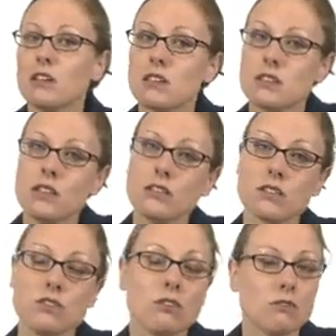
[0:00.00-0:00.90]
Steel
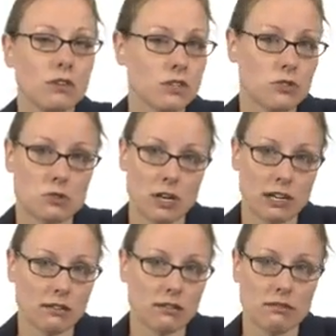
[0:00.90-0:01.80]
is known for its
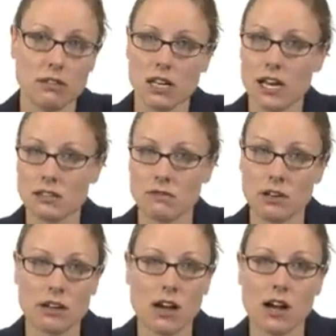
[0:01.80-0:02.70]
strength. It has a
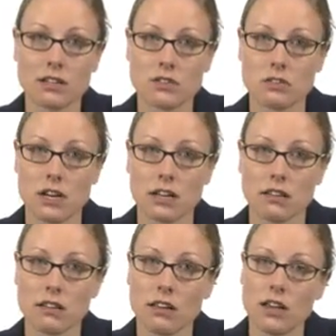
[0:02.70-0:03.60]
very high
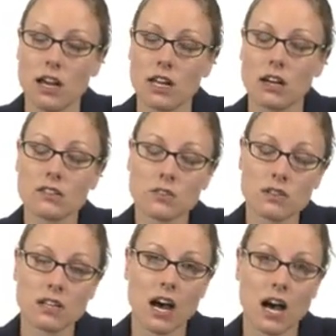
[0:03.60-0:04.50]
strength, and it also
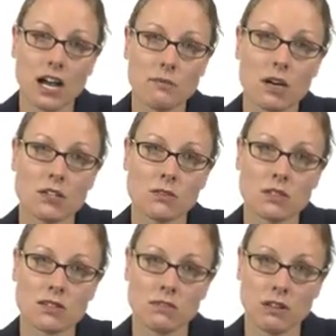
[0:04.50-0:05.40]
has a high
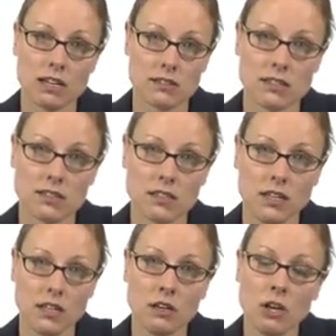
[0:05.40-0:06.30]
modulus of
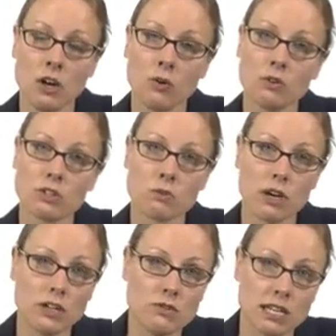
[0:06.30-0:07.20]
elasticity, which is
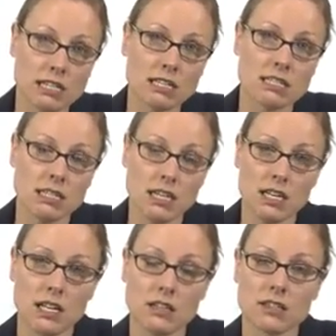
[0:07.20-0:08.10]
why you tend to see
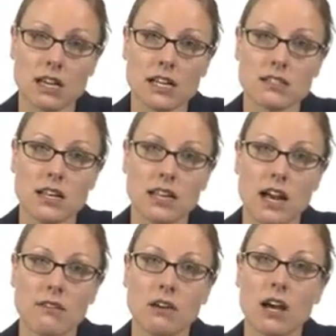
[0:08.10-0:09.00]
it in designs that
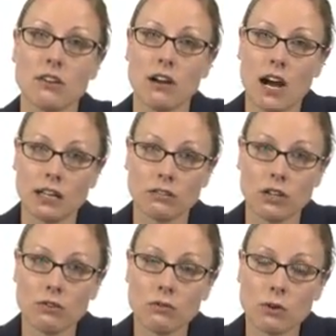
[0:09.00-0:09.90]
have either high
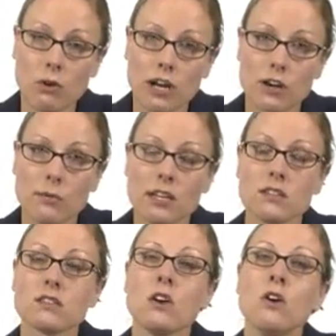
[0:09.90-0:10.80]
load
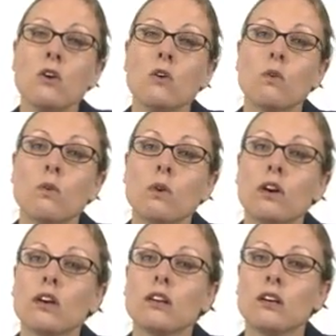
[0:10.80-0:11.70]
requirements
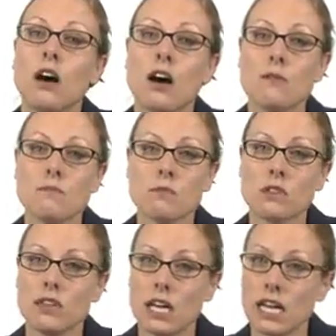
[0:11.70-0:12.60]
or
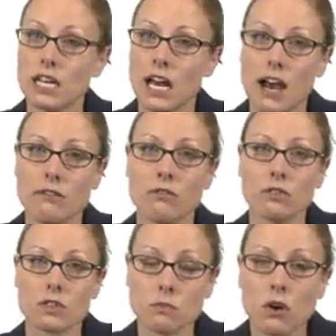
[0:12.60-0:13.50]
that have
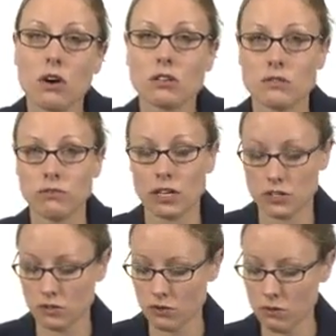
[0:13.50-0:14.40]
small
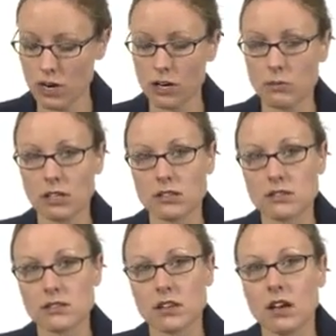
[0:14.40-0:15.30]
deflection
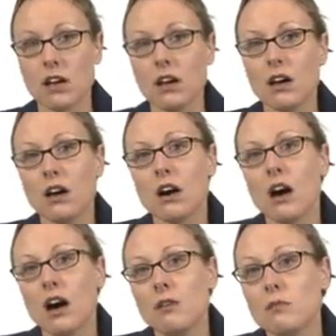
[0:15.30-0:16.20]
requirements.
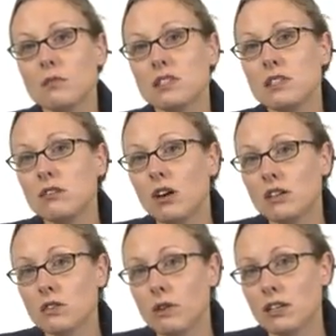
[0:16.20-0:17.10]
Steel
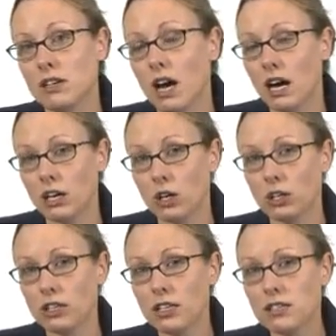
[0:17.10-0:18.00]
also has a high
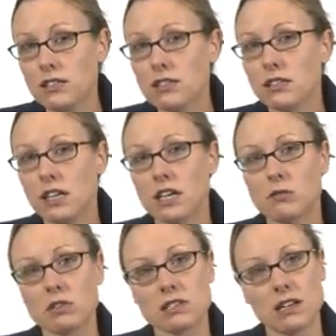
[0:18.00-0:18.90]
hardness. It
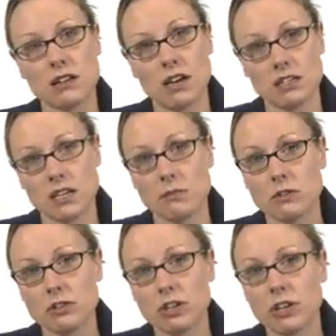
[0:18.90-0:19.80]
can withstand high
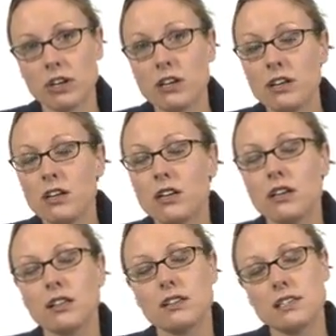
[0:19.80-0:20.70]
temperature. The